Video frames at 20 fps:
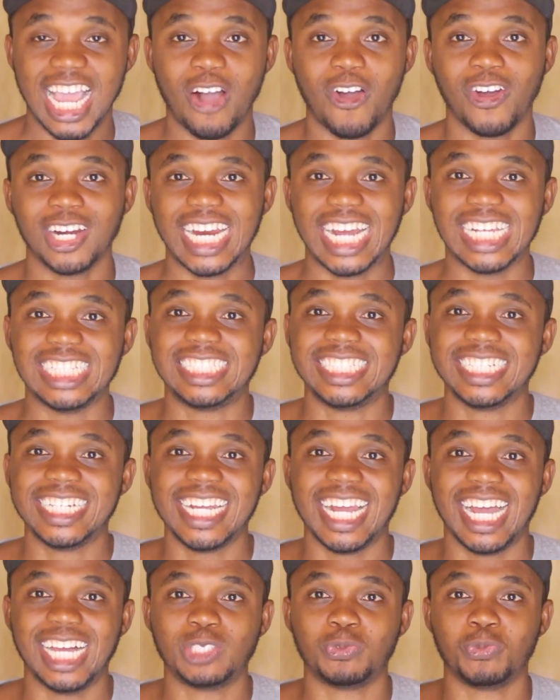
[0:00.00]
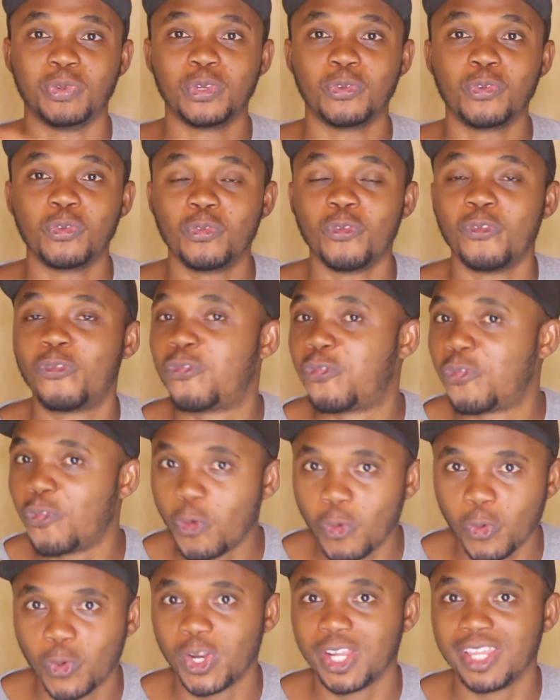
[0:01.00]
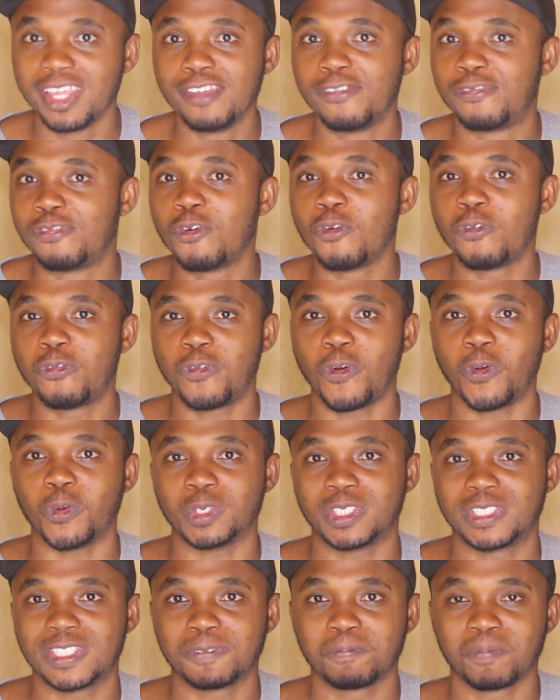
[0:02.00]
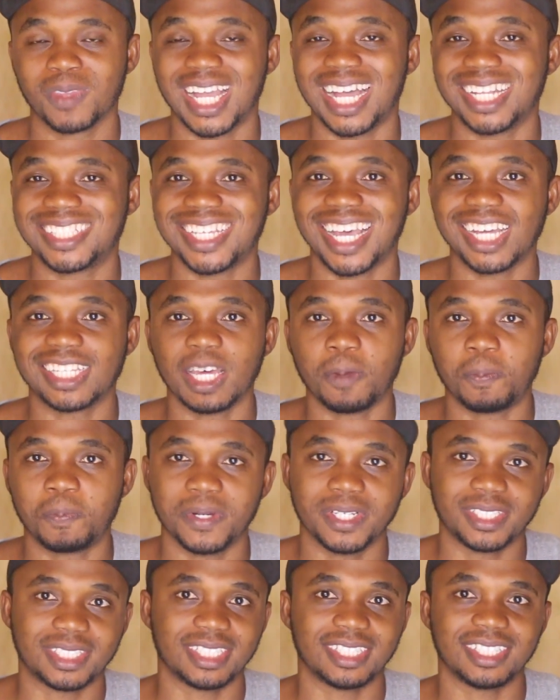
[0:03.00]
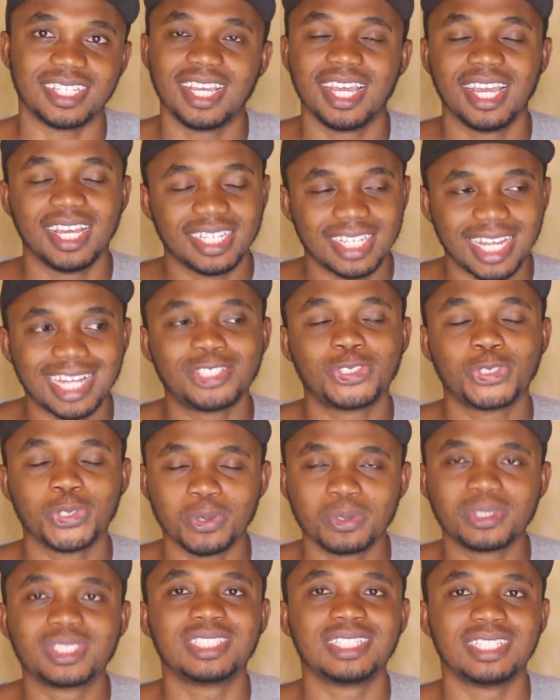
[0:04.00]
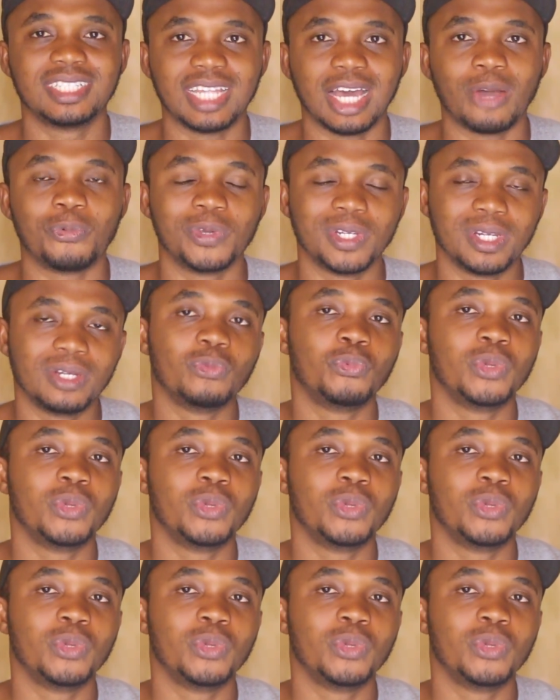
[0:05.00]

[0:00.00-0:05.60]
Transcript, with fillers: all Nigerians will full, in full force attack that person that shows that we,